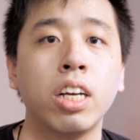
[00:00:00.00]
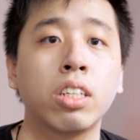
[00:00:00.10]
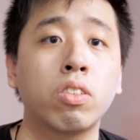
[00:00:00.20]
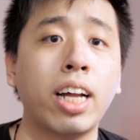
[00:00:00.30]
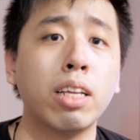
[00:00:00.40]

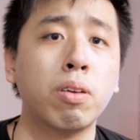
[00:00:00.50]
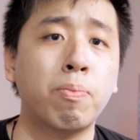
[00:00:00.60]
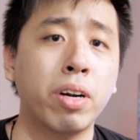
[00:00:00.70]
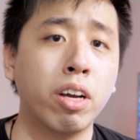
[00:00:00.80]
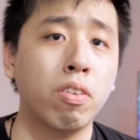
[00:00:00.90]
So that's some
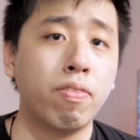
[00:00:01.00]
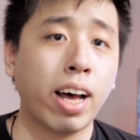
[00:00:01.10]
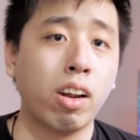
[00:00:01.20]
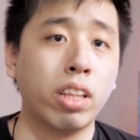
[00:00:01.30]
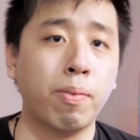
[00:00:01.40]
pretty good
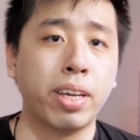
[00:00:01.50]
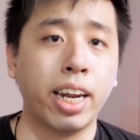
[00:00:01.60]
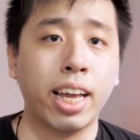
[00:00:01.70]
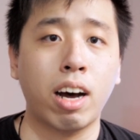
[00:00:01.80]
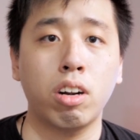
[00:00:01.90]
value that I'm
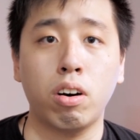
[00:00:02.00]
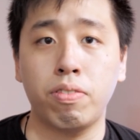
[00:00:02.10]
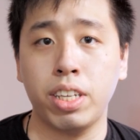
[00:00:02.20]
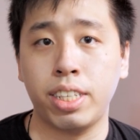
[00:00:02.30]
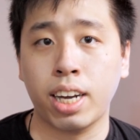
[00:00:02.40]
getting out of
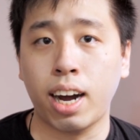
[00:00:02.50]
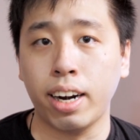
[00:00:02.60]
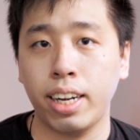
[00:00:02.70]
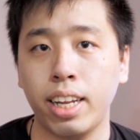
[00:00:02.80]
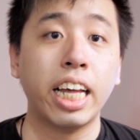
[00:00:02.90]
this card.
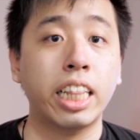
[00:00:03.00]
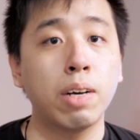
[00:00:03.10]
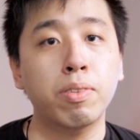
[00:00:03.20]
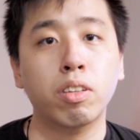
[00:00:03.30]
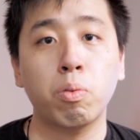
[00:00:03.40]
In
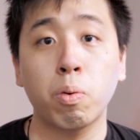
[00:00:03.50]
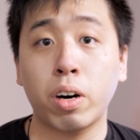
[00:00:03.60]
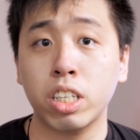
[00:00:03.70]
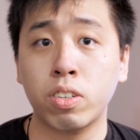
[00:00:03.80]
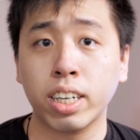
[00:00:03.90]
terms of the
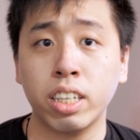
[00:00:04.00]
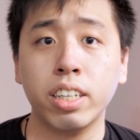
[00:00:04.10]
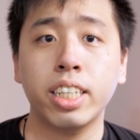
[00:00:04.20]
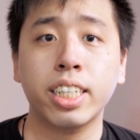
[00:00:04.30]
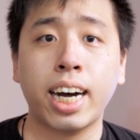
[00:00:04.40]
reward structure,
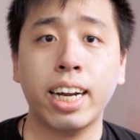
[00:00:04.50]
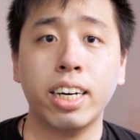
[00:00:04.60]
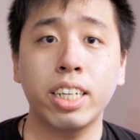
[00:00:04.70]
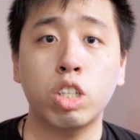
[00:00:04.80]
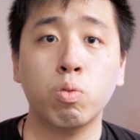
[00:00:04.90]
this card
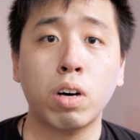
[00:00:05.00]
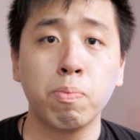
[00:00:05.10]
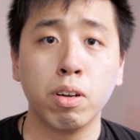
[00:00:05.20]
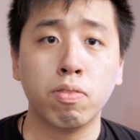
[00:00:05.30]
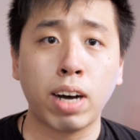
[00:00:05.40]
earns
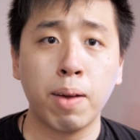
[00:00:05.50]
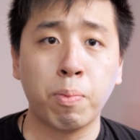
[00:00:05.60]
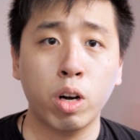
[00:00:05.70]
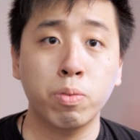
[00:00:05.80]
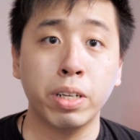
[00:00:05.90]
1.5
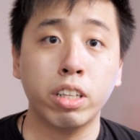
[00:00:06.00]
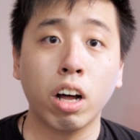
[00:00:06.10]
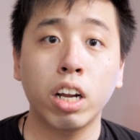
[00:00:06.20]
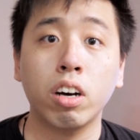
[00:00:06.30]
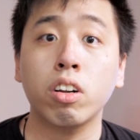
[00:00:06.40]
points per
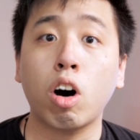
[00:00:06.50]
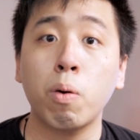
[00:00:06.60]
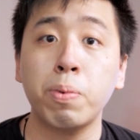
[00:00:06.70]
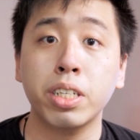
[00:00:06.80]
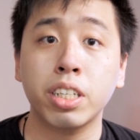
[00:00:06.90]
dollar on all
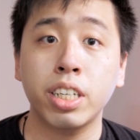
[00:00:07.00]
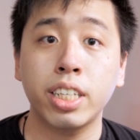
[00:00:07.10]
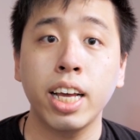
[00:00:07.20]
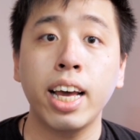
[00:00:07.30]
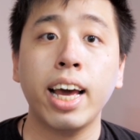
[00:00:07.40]
purchases
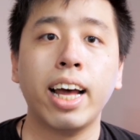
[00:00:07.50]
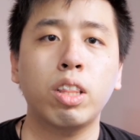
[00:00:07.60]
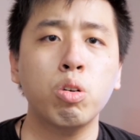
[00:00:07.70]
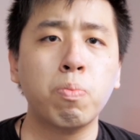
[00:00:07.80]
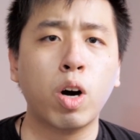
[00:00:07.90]
and
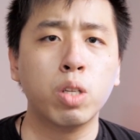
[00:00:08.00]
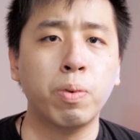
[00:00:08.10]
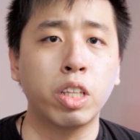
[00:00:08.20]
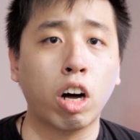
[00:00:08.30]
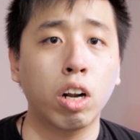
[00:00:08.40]
2 points
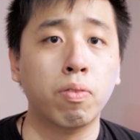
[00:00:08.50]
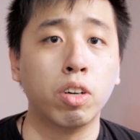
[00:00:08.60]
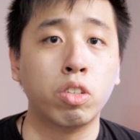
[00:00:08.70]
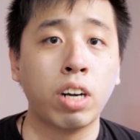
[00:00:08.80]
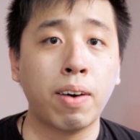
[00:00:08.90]
per dollar for
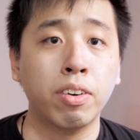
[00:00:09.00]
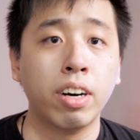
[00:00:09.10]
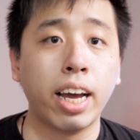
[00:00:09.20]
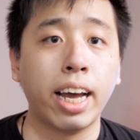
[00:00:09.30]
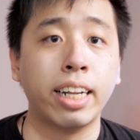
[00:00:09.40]

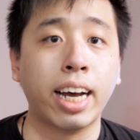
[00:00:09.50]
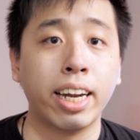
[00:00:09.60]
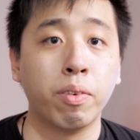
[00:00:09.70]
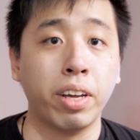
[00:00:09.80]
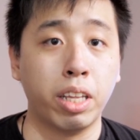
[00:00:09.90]
travel and
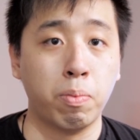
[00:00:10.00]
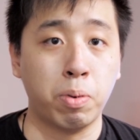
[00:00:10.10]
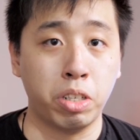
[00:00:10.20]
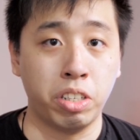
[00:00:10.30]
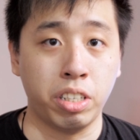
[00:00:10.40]
dining related
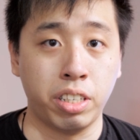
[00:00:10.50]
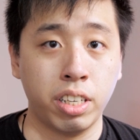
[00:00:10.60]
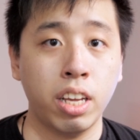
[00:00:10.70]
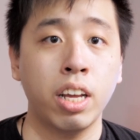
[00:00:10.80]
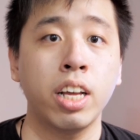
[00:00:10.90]
purchases.
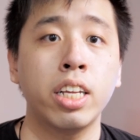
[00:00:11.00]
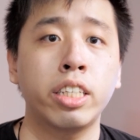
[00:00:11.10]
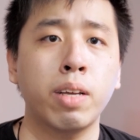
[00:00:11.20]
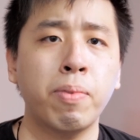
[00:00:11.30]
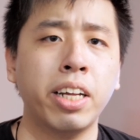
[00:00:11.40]

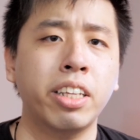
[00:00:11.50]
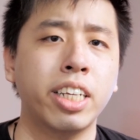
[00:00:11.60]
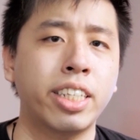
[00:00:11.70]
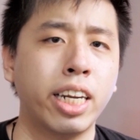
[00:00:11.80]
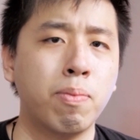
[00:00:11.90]
Similar to the
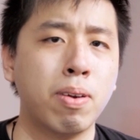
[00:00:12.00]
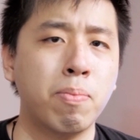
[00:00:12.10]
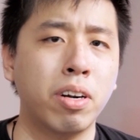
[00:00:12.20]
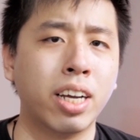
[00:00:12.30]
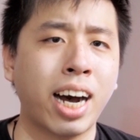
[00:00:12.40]
Citi
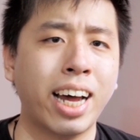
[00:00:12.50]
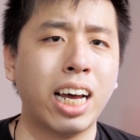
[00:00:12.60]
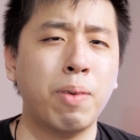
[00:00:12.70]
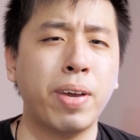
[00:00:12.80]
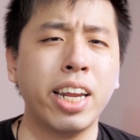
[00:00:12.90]
Premier card,
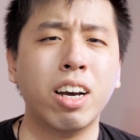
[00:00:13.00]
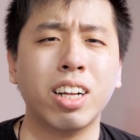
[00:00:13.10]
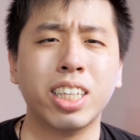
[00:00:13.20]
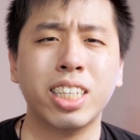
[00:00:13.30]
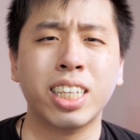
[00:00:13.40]
I mainly
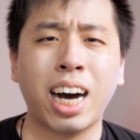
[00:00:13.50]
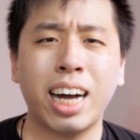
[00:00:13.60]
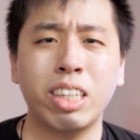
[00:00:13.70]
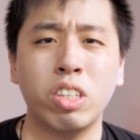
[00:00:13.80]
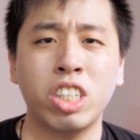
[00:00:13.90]
got this
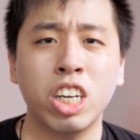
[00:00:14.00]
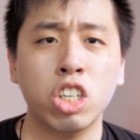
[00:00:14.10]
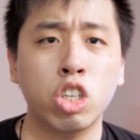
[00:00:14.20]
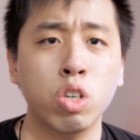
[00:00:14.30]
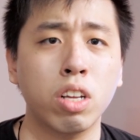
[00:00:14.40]
card to churn
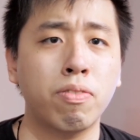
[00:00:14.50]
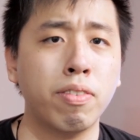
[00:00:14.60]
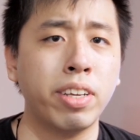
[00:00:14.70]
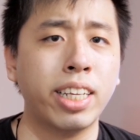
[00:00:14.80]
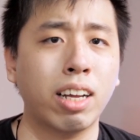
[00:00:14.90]
through the
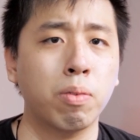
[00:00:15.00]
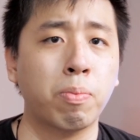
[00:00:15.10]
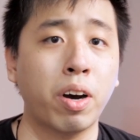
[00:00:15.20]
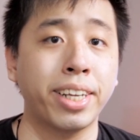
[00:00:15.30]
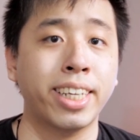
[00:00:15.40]
50,000
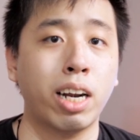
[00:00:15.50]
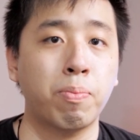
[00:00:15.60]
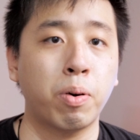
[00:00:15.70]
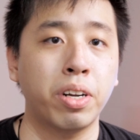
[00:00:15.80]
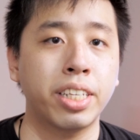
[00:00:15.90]
points
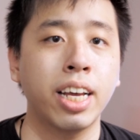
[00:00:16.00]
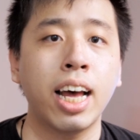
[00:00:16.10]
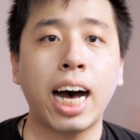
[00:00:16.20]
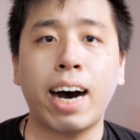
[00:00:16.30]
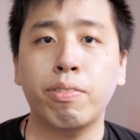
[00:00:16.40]
sign-up bonus
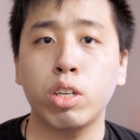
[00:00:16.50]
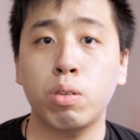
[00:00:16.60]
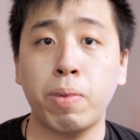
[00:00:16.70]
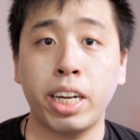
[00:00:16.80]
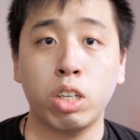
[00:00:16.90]
after
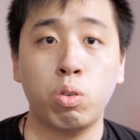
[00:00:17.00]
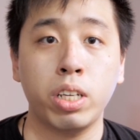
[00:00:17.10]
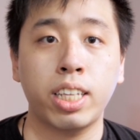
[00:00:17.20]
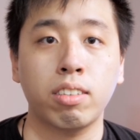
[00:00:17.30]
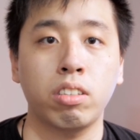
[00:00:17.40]
spending
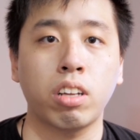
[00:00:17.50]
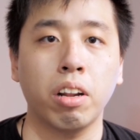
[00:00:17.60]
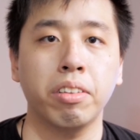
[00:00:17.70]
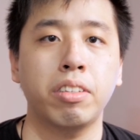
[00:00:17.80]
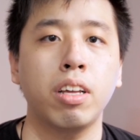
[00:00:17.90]

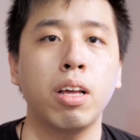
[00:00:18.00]
$3,000.